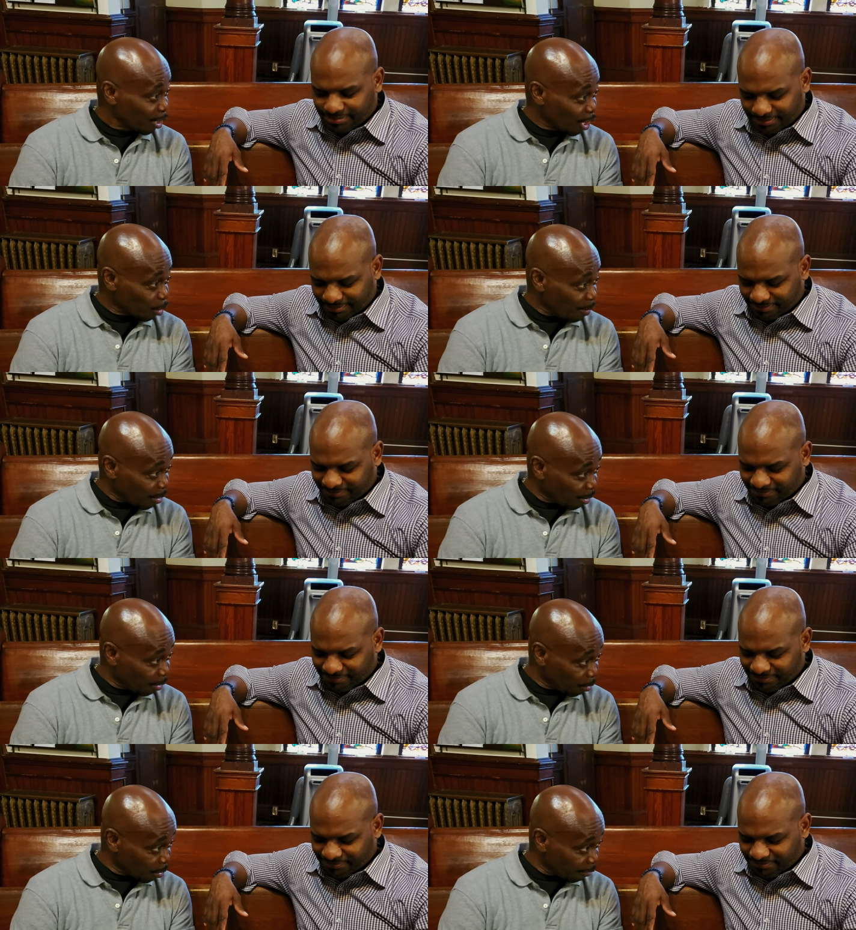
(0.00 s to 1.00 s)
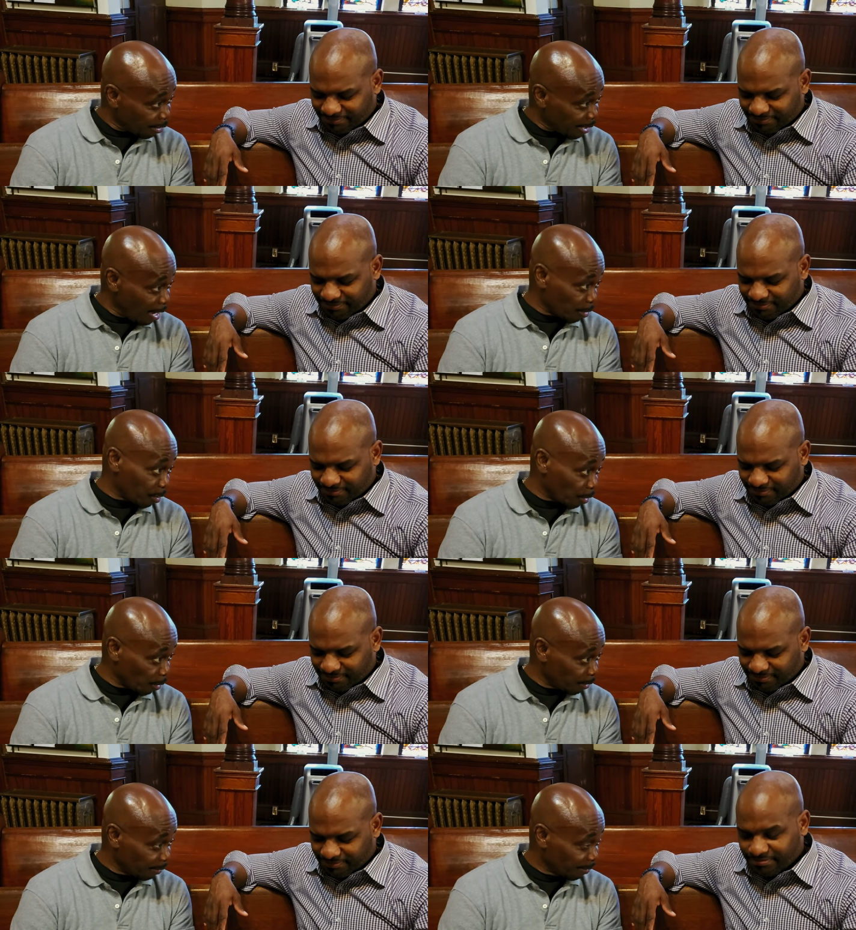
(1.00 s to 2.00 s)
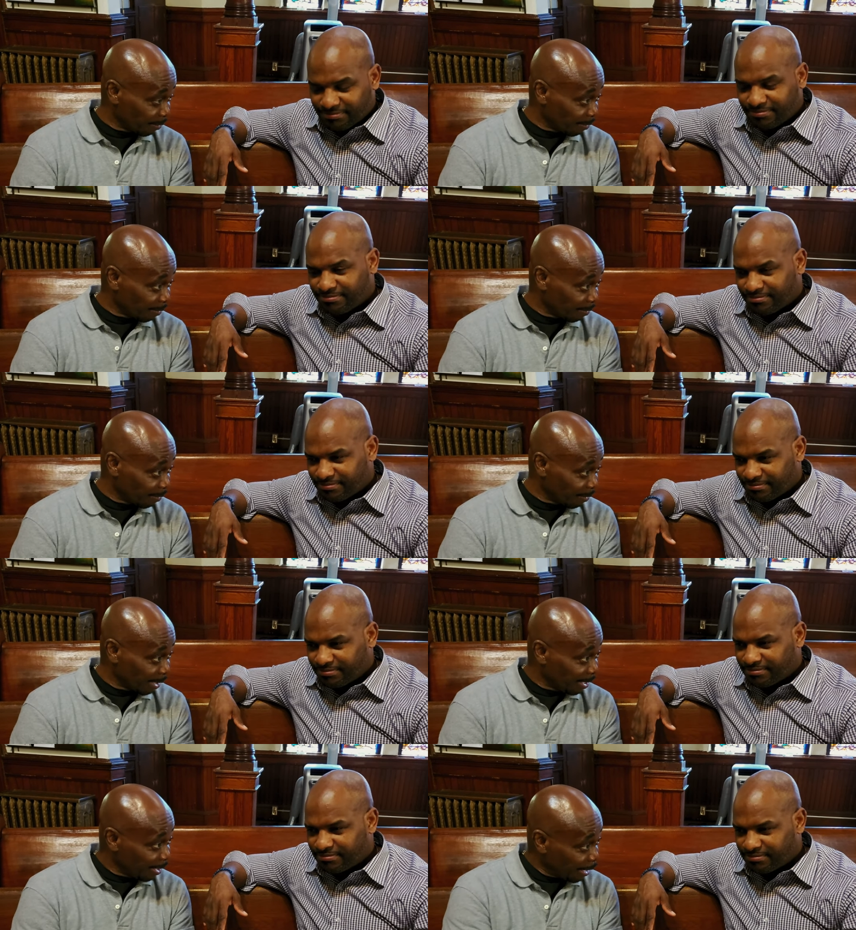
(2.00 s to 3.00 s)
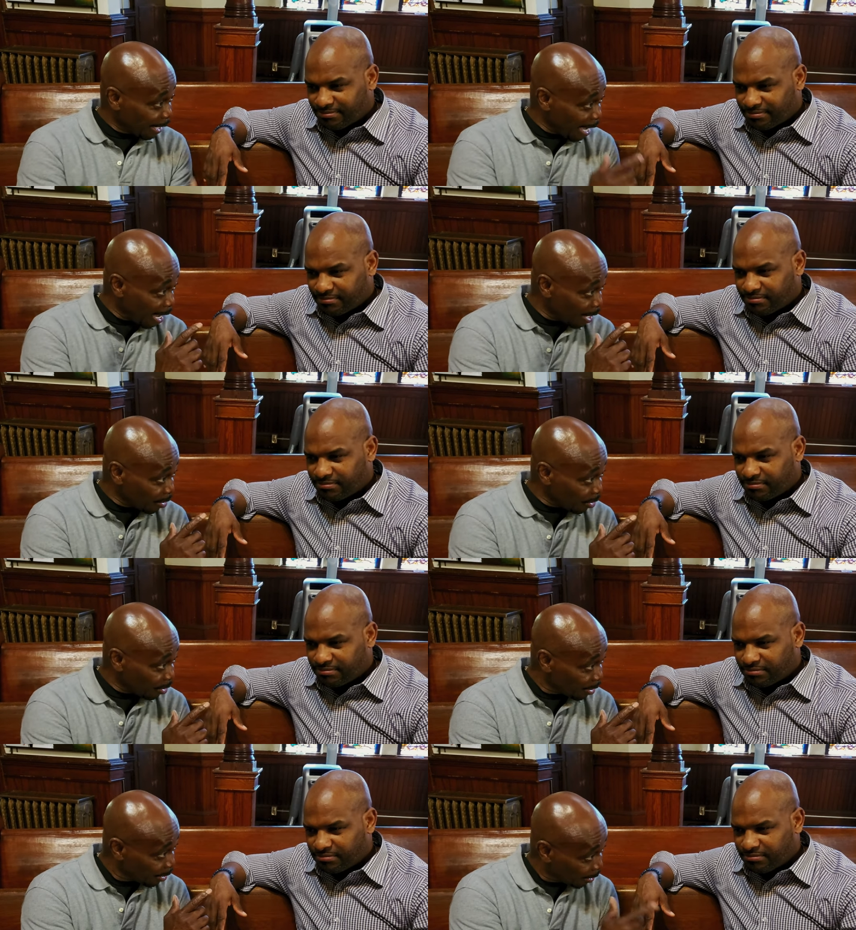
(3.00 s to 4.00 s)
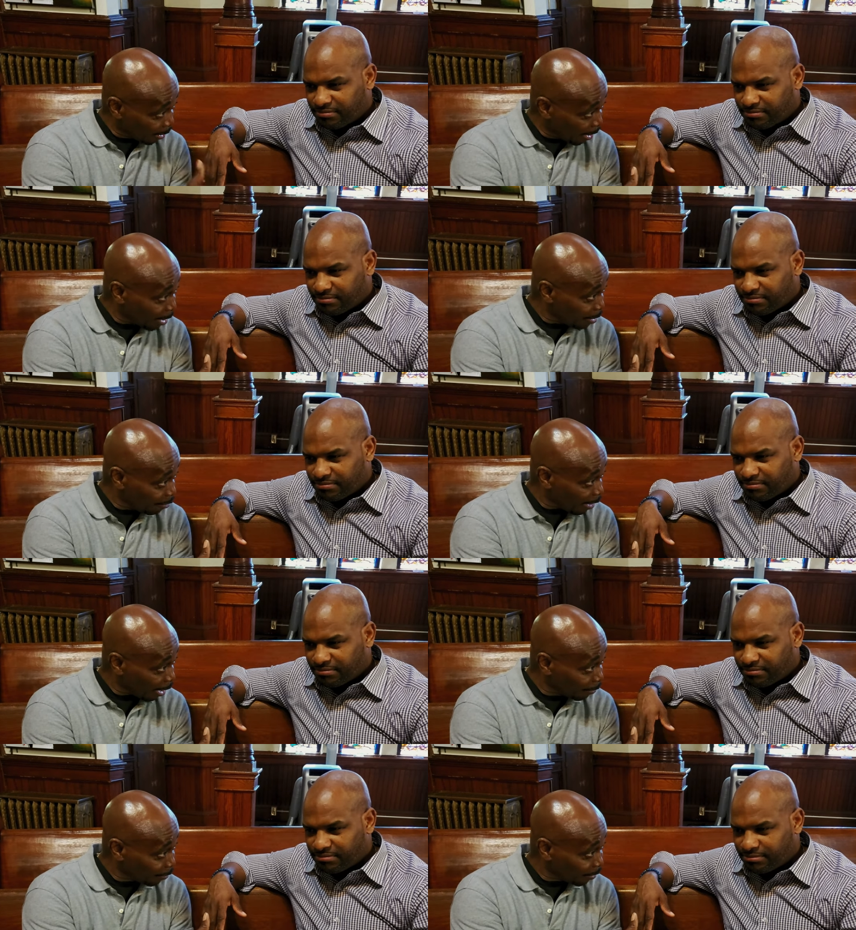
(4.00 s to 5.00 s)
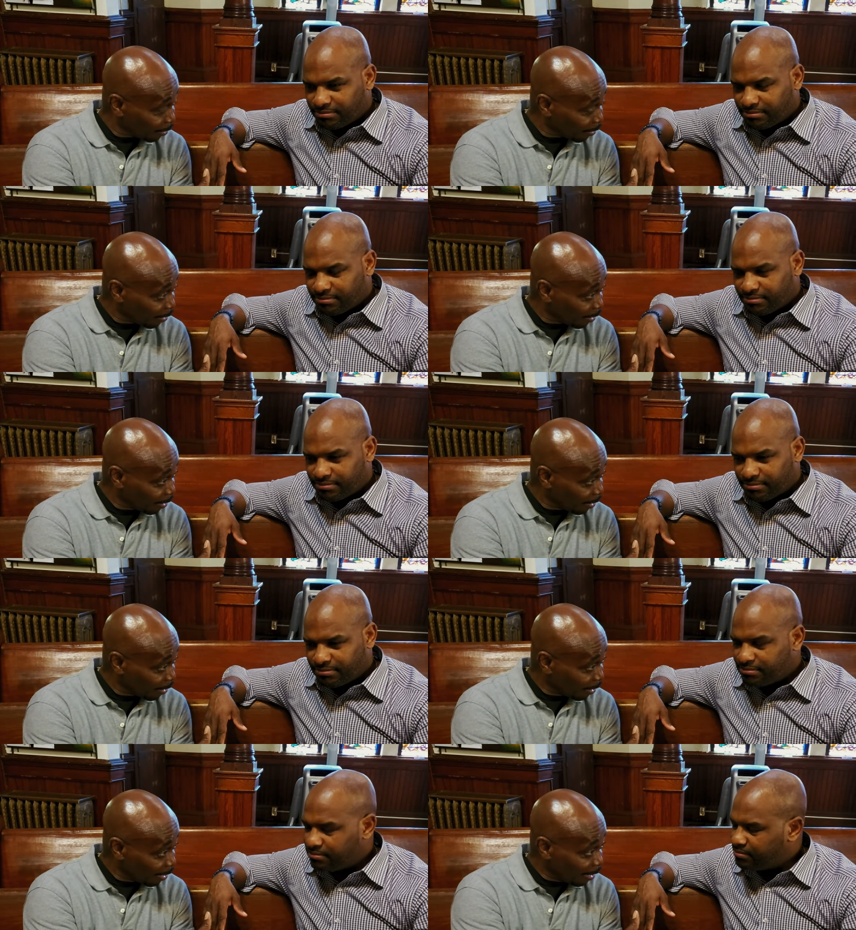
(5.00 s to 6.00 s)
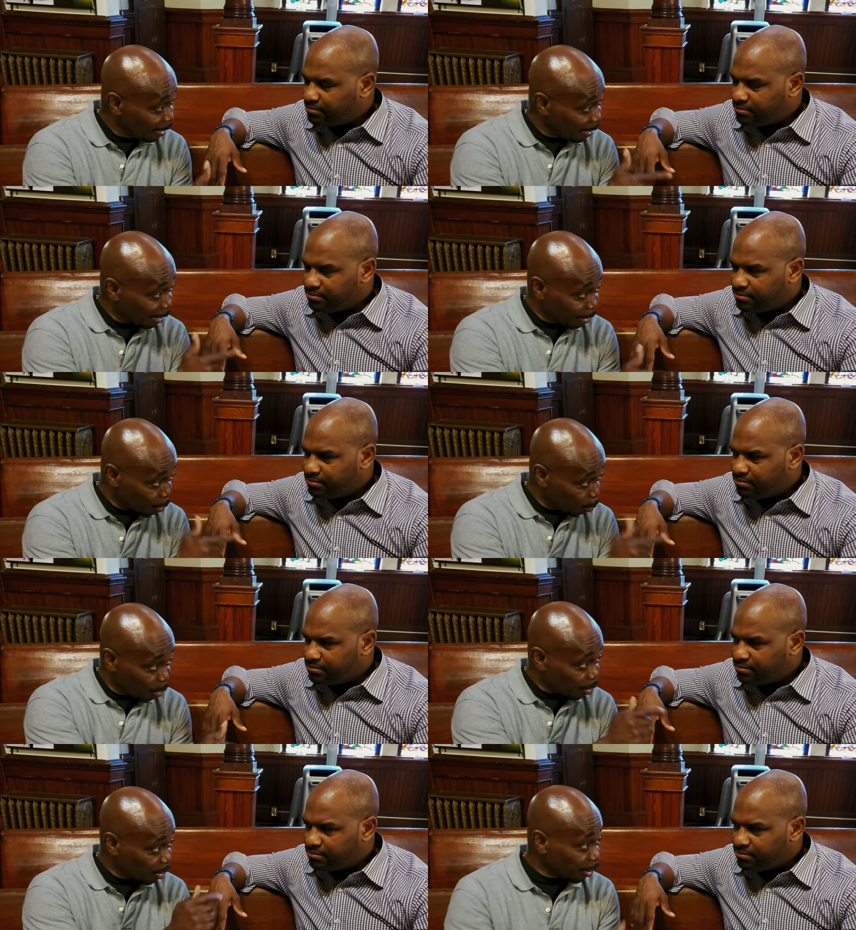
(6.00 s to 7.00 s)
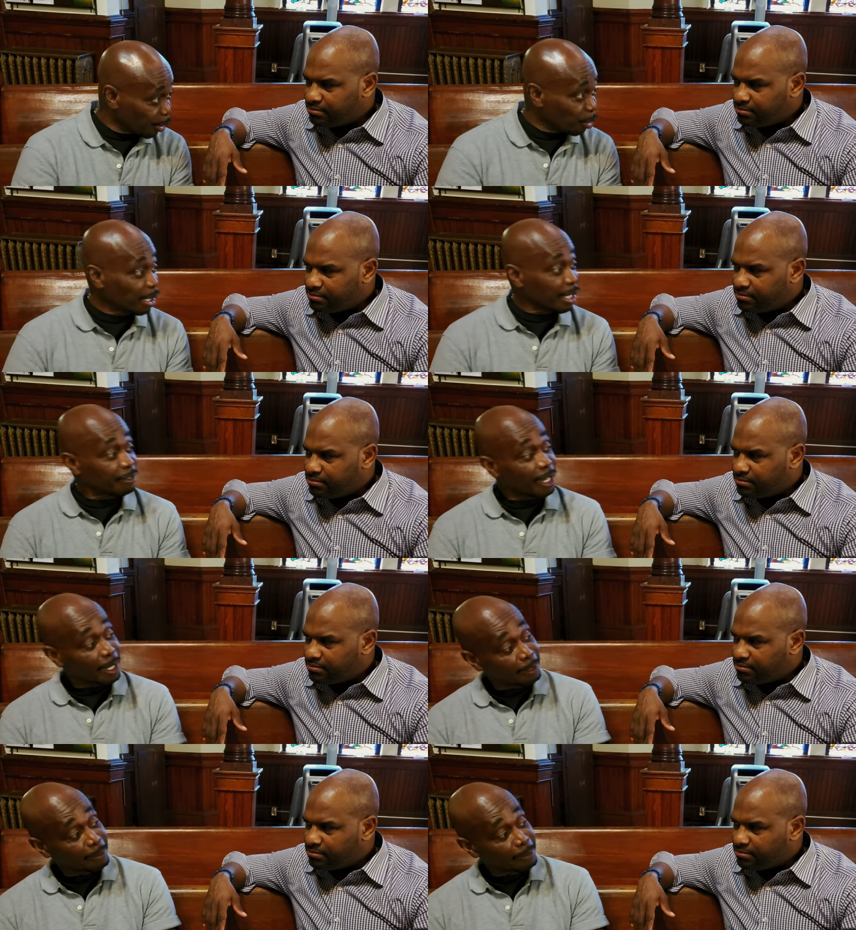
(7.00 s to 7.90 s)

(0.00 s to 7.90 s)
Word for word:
Speaker 1: especially those of his household, he has denied the faith and he's worse than an unbeliever.